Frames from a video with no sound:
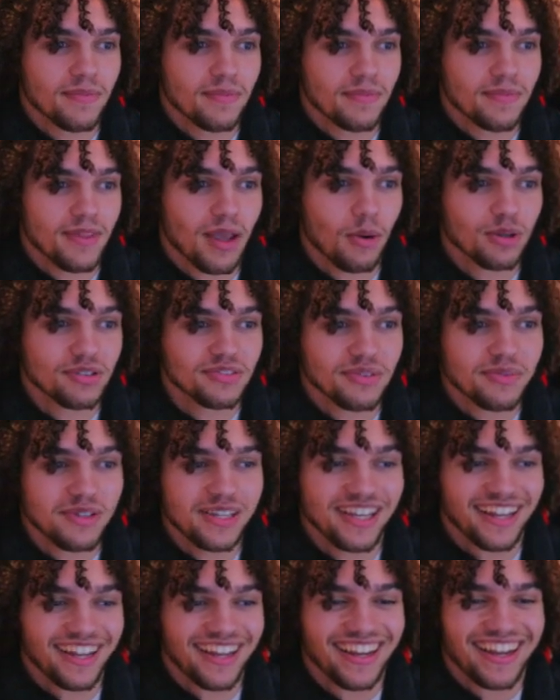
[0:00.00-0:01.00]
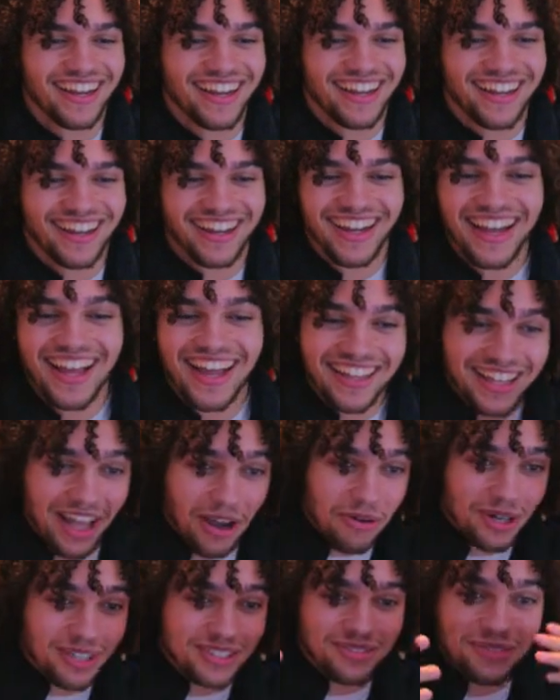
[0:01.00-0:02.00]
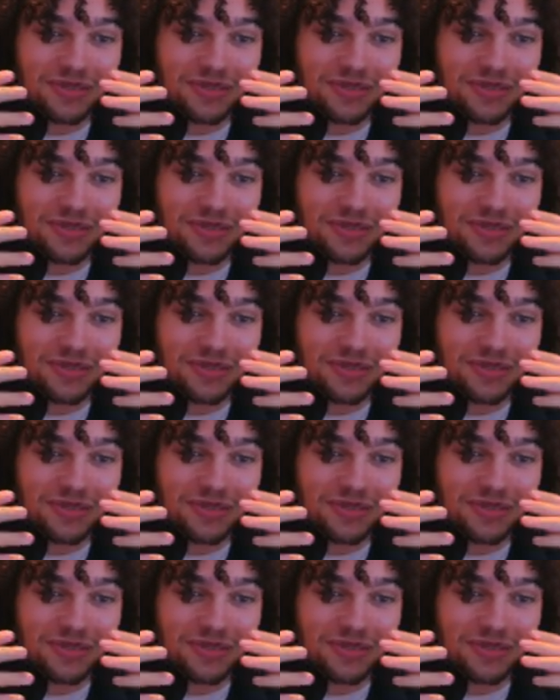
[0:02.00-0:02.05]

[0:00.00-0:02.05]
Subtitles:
That works for me. That works for